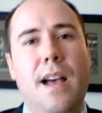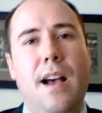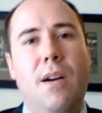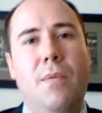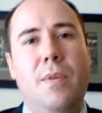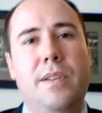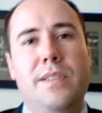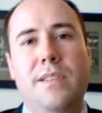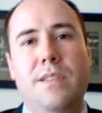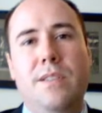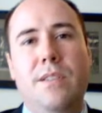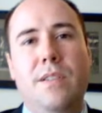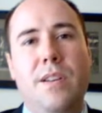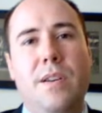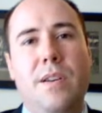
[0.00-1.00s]
I want you
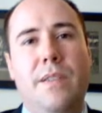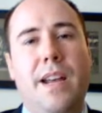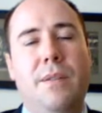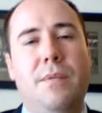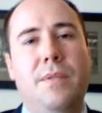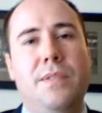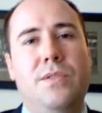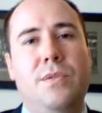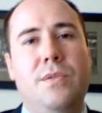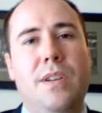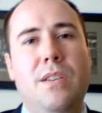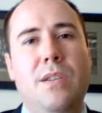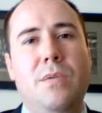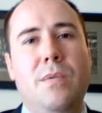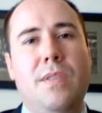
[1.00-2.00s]
to know that I will treat
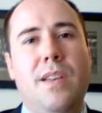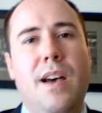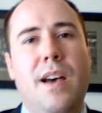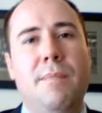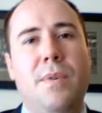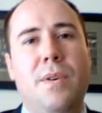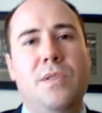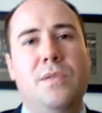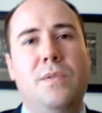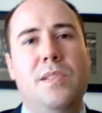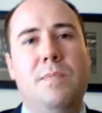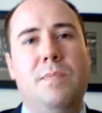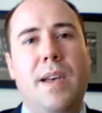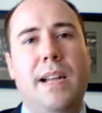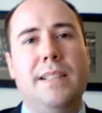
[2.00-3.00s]
you with the utmost
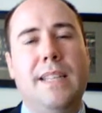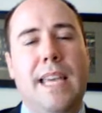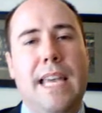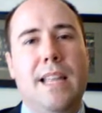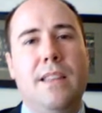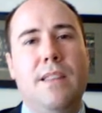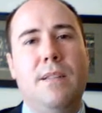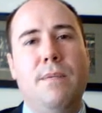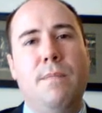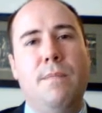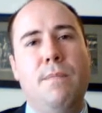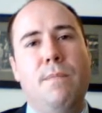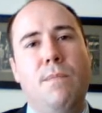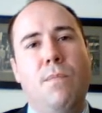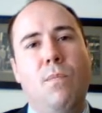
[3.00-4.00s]
respect, and the
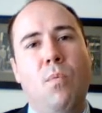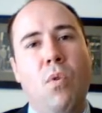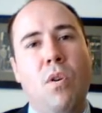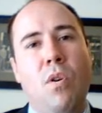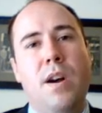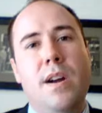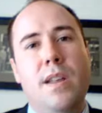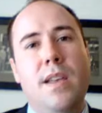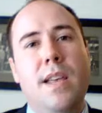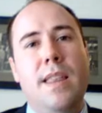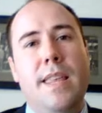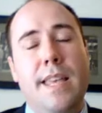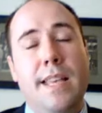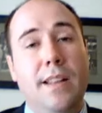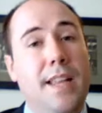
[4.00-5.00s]
ward,
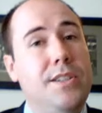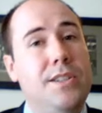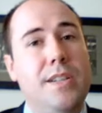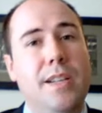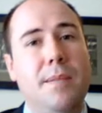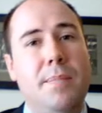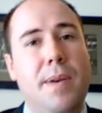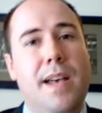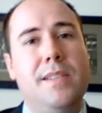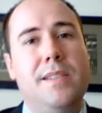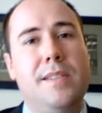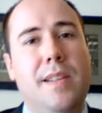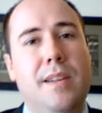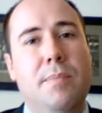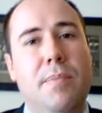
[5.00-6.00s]
the alleged
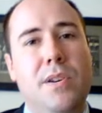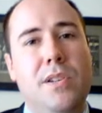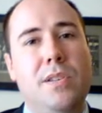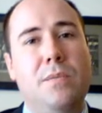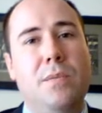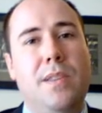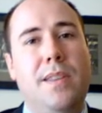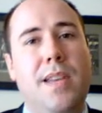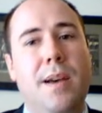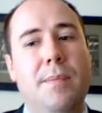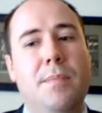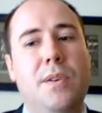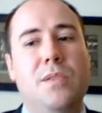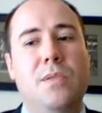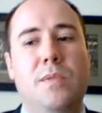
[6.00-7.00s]
incapacitated person, with the
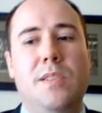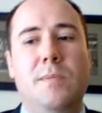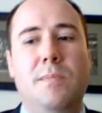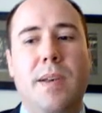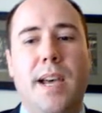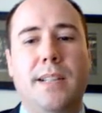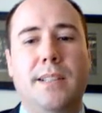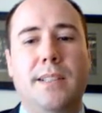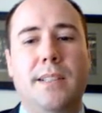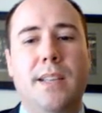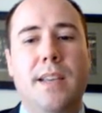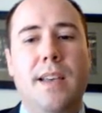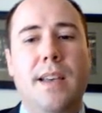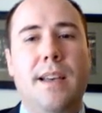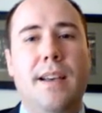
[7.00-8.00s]
utmost respect.
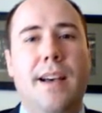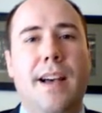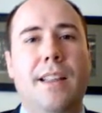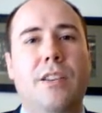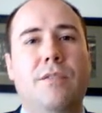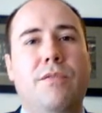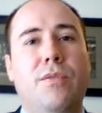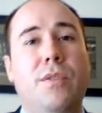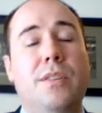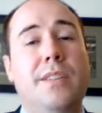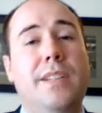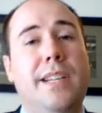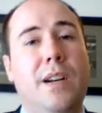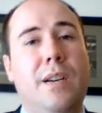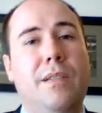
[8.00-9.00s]
I look forward
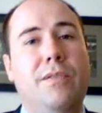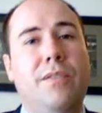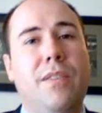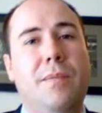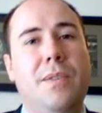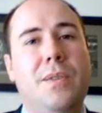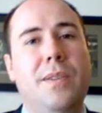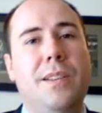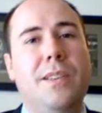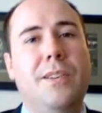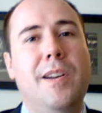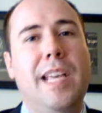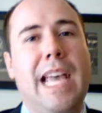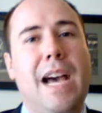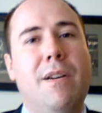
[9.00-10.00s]
to hearing from you and
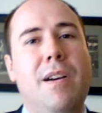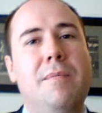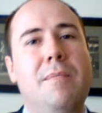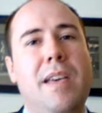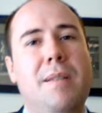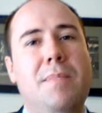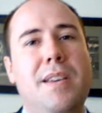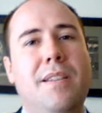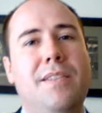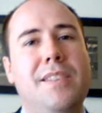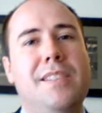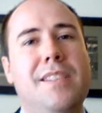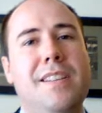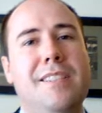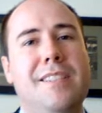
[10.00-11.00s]
learning how I may be of
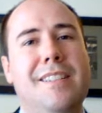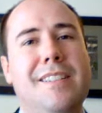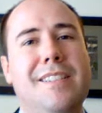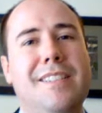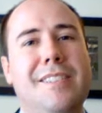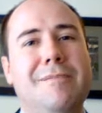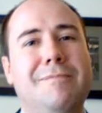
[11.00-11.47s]
assistance.